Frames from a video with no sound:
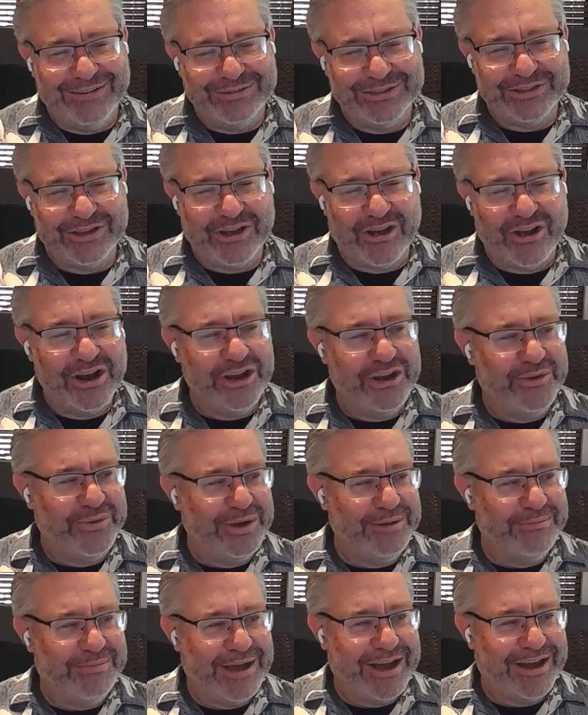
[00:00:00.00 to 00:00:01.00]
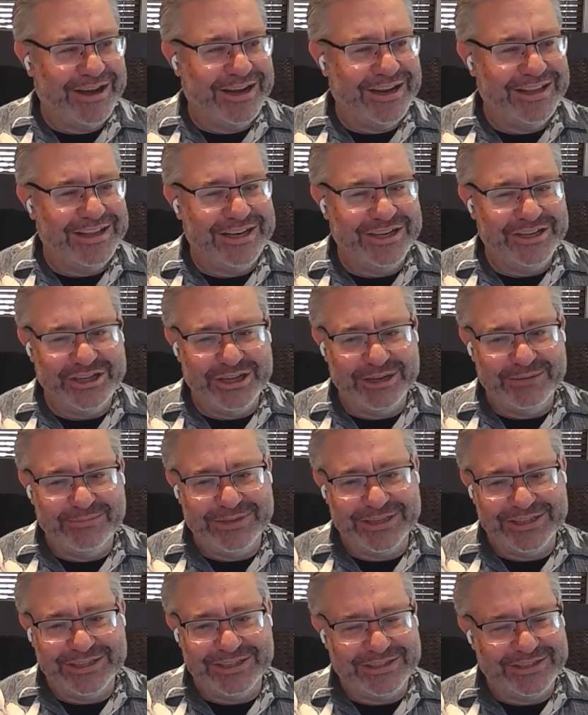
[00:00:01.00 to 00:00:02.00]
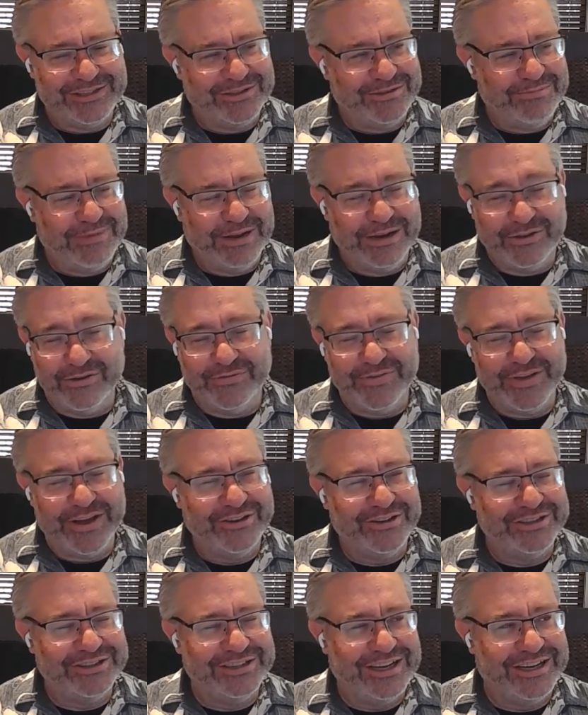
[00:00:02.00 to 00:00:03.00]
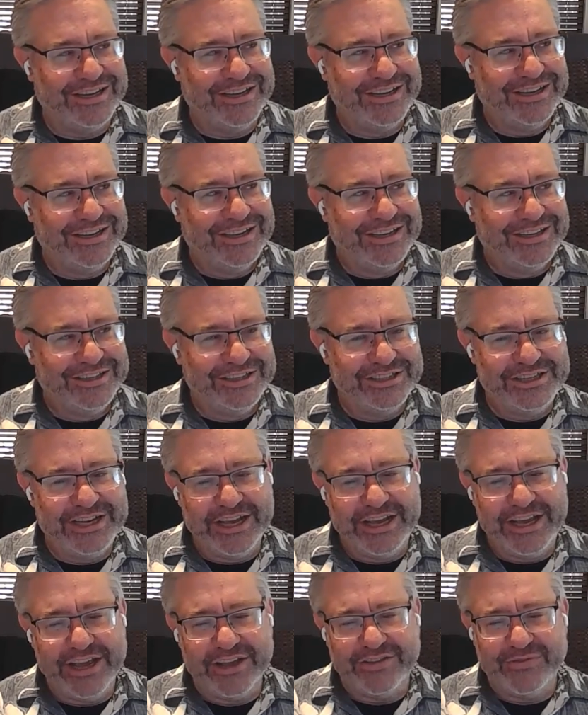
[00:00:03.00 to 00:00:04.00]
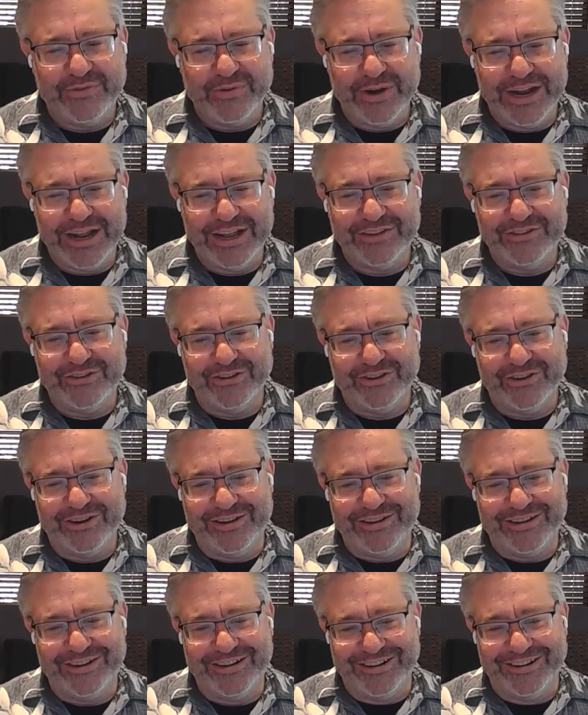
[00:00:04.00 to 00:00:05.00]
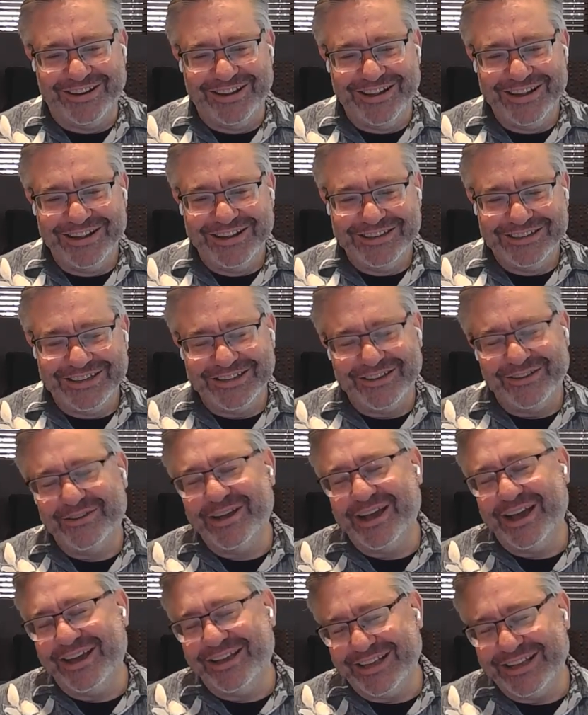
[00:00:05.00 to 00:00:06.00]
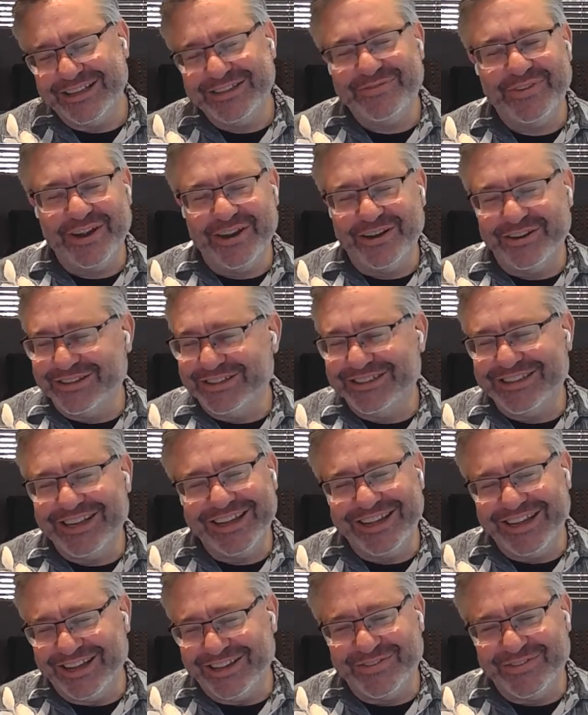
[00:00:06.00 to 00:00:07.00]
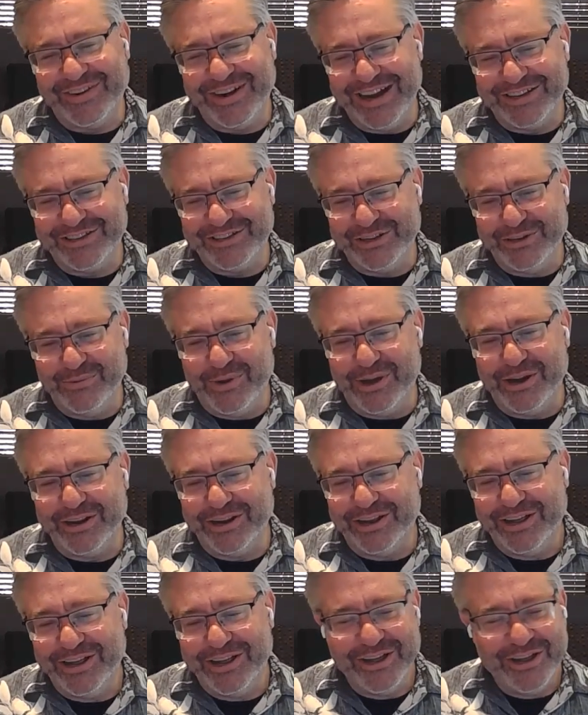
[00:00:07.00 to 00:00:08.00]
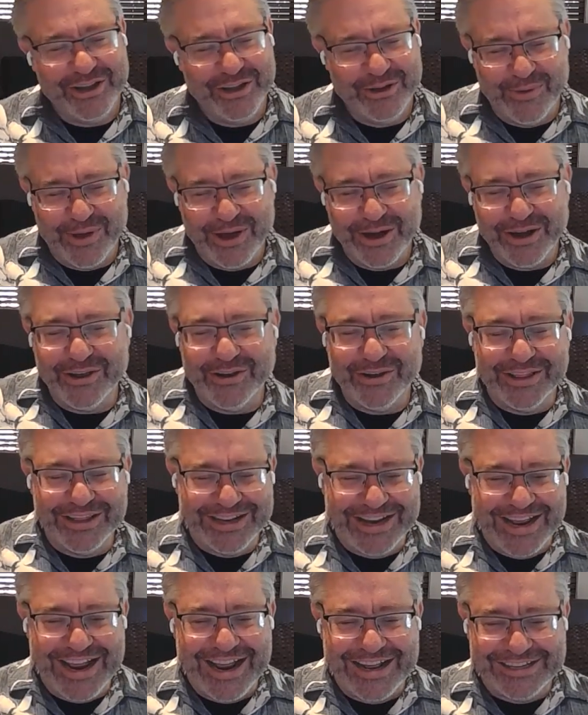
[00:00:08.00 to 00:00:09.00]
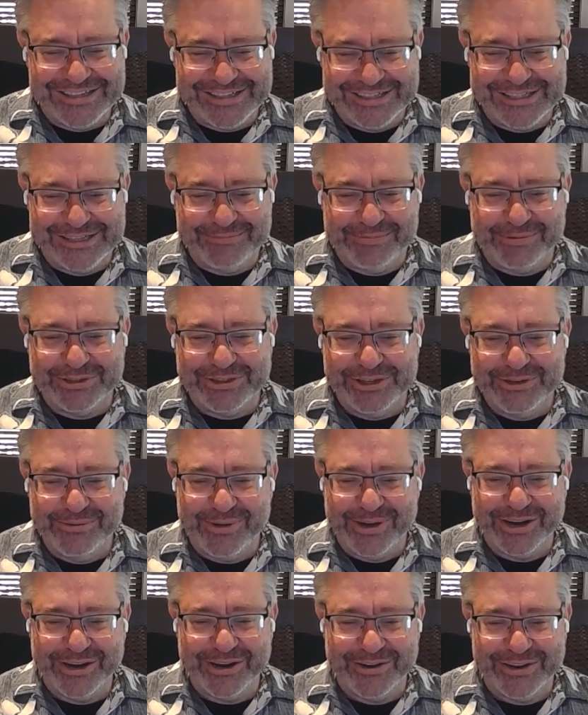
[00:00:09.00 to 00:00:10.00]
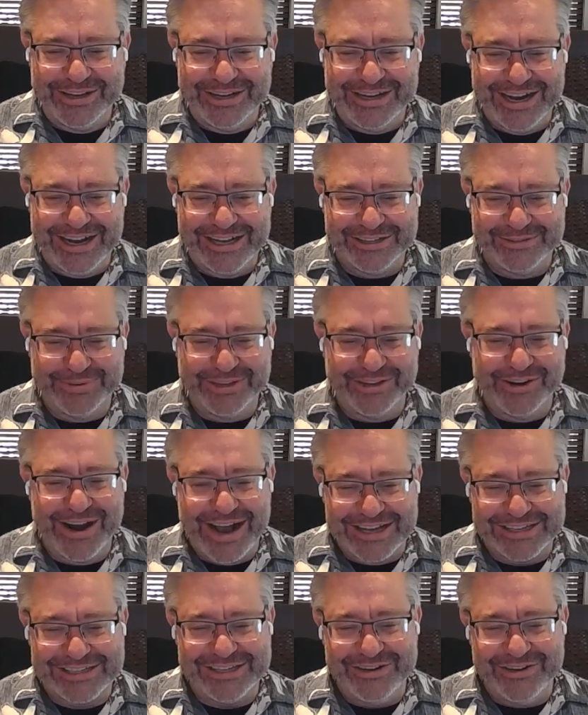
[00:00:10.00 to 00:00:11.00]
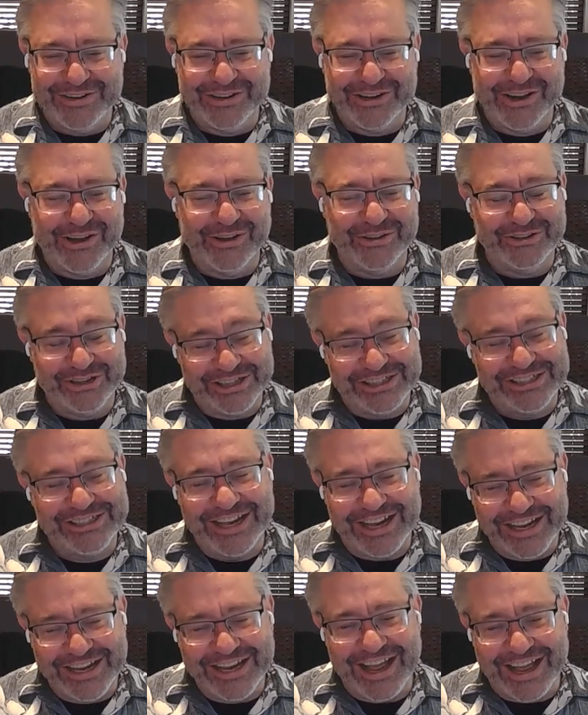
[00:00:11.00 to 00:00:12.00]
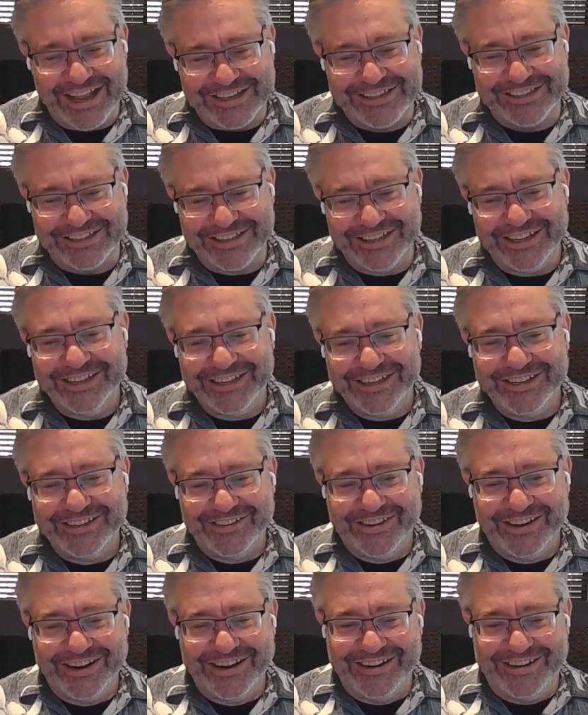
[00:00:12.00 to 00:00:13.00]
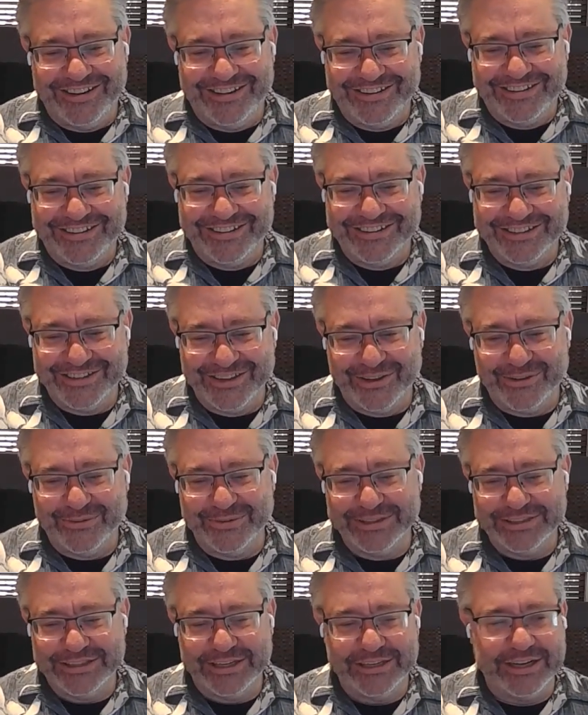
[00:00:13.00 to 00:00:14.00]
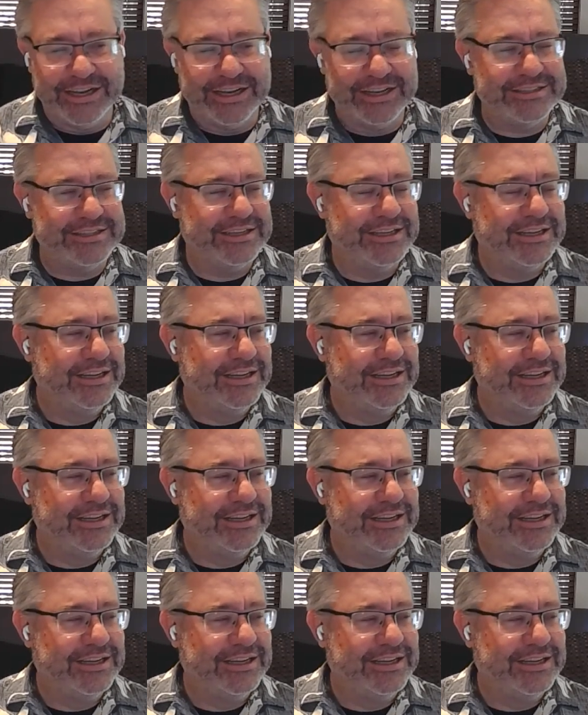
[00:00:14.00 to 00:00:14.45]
arguing about it. And then Jim, my co-founder, said, just take yes for an answer. It's like, okay, that's fair. Just take yes for an answer. You want to go to the dance. This is the person you want to go to the dance with. They're asking you to go. Just say yes. Right. So we said yes.